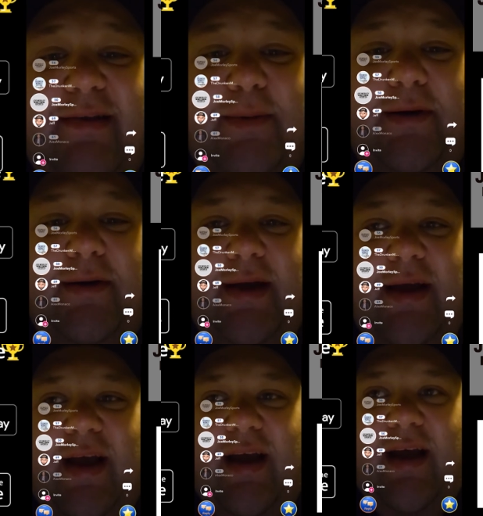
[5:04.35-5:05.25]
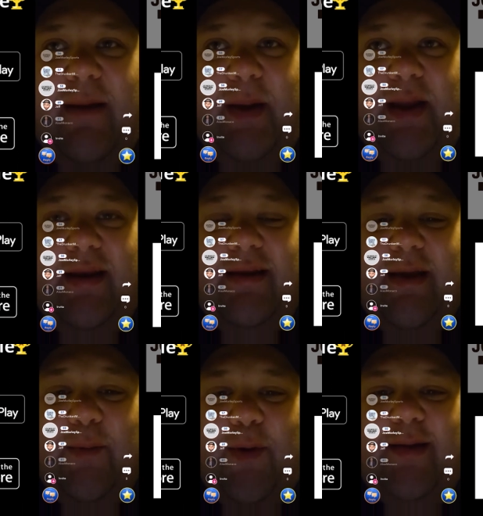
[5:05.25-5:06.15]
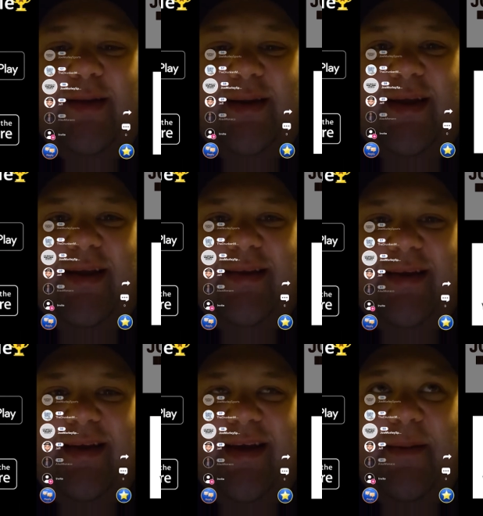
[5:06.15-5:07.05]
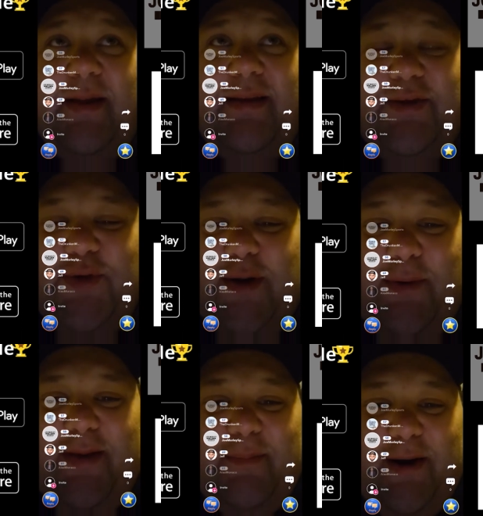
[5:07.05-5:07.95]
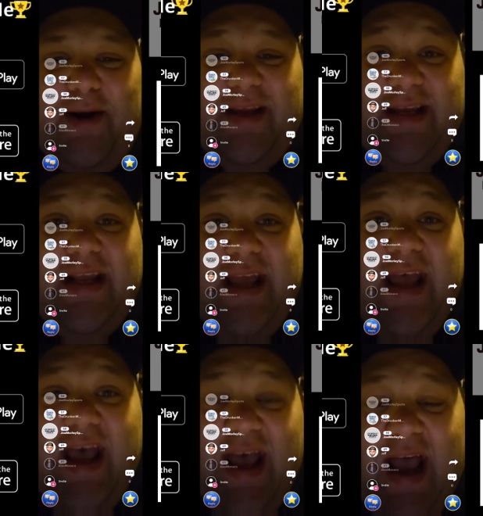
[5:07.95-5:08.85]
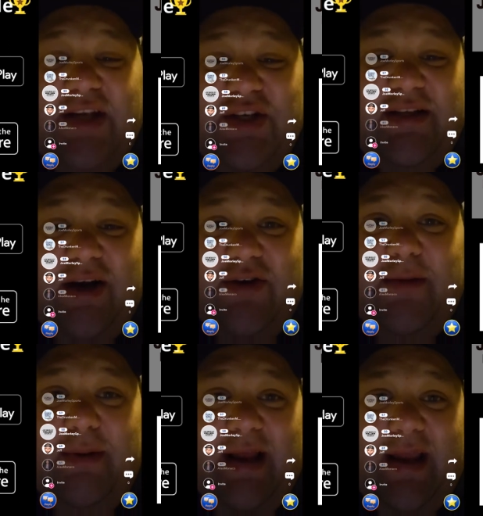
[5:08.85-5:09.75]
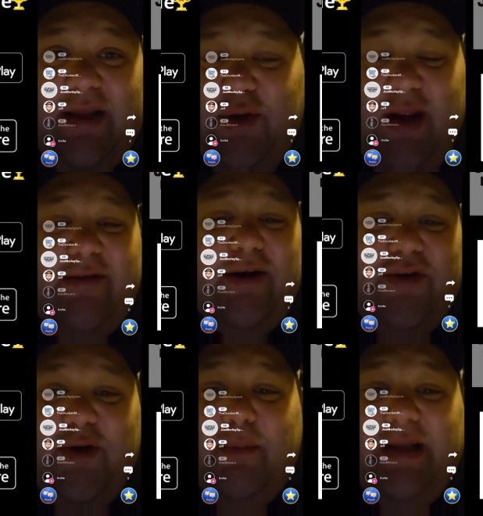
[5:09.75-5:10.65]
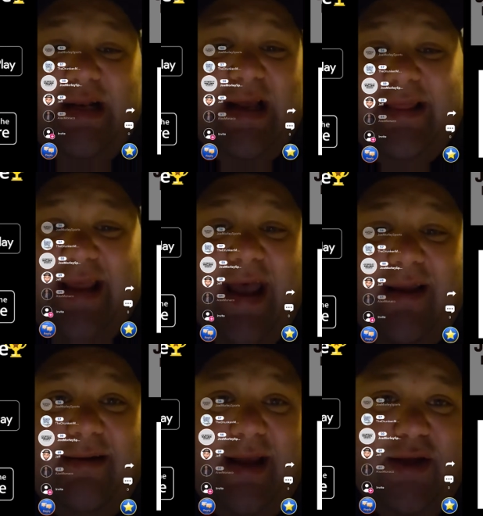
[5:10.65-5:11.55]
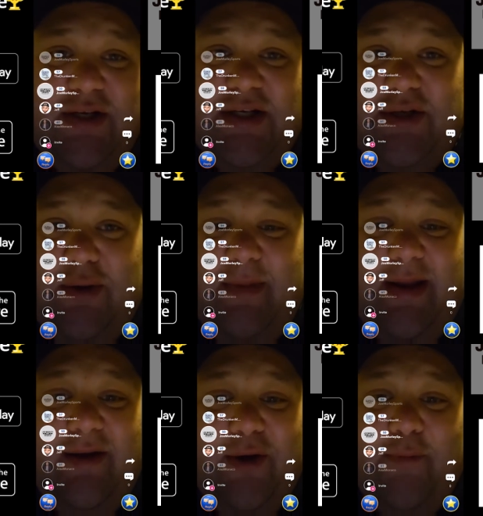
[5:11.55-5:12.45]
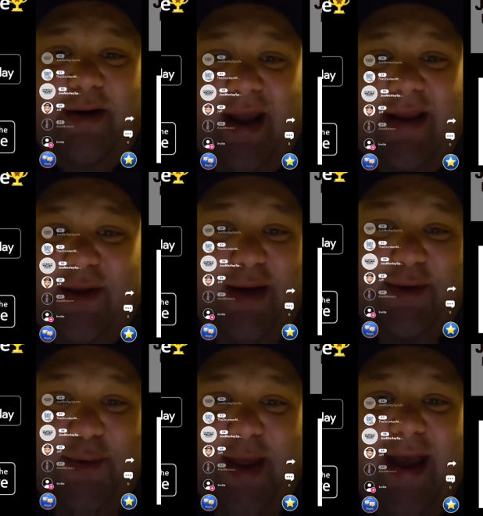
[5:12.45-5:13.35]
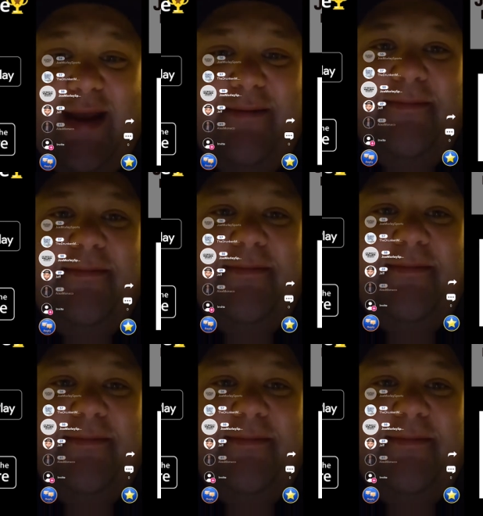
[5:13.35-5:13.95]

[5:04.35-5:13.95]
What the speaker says: basketball? I mean, it wasn't easy. I mean, to dribble the ball and start dribbling, like, you didn't start dribbling like that, like you just showed me, overnight. You didn't do that.